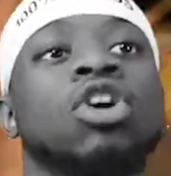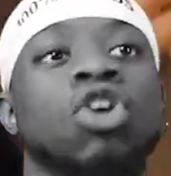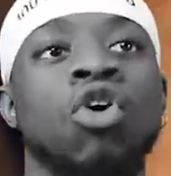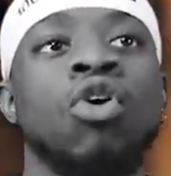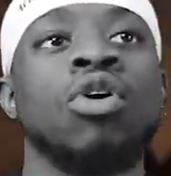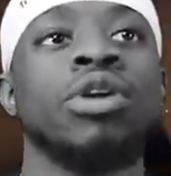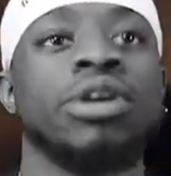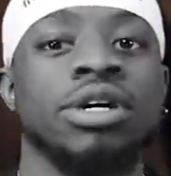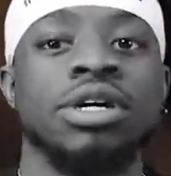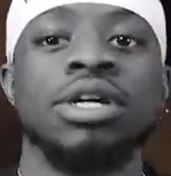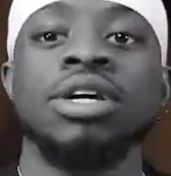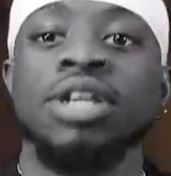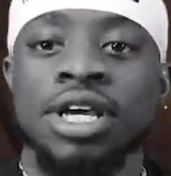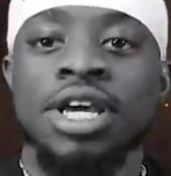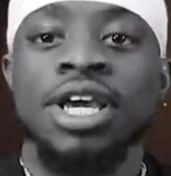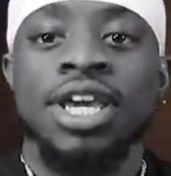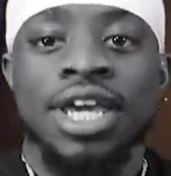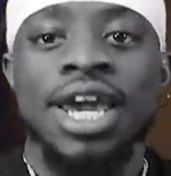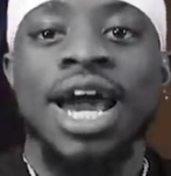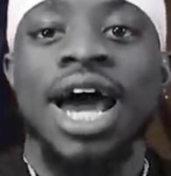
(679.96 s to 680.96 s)
the corner.
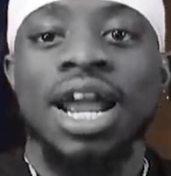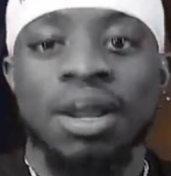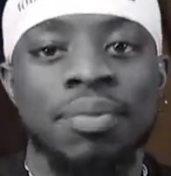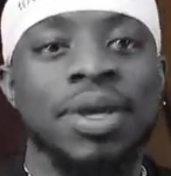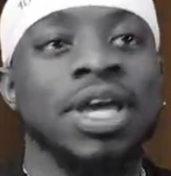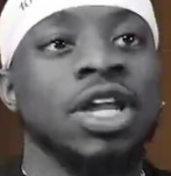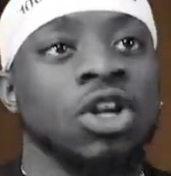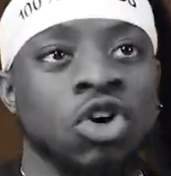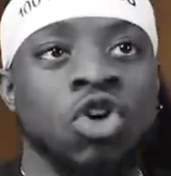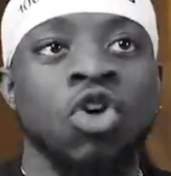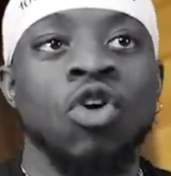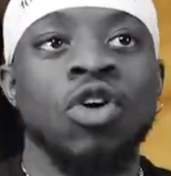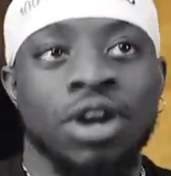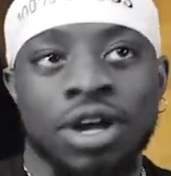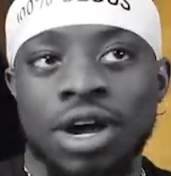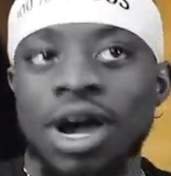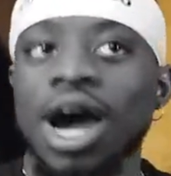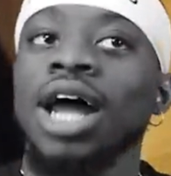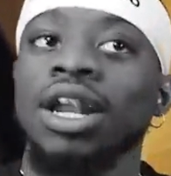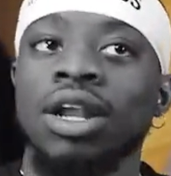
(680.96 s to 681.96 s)
He gotta be in the
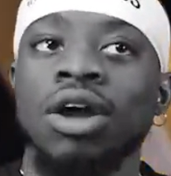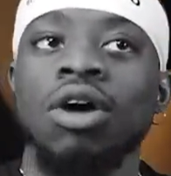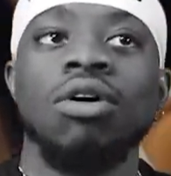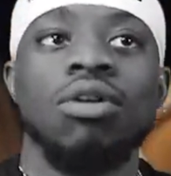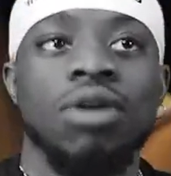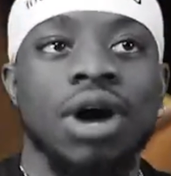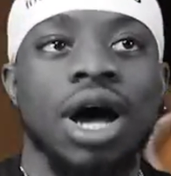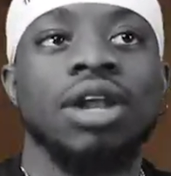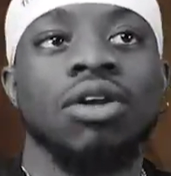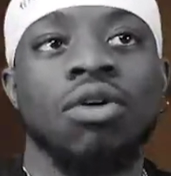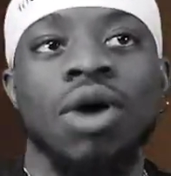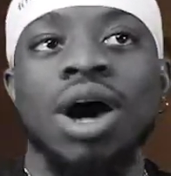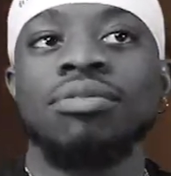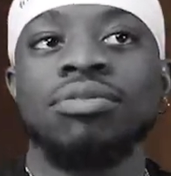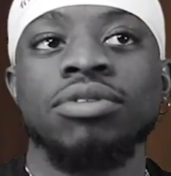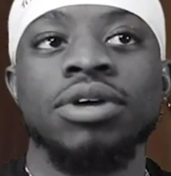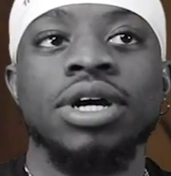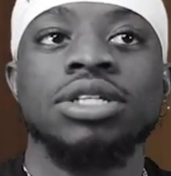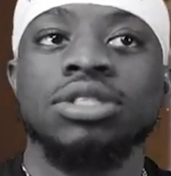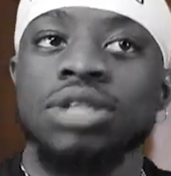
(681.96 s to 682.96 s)
corner. I know, I know
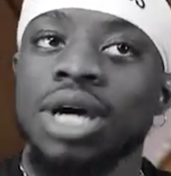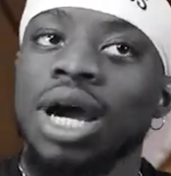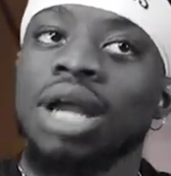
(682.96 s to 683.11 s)
Alvarez, you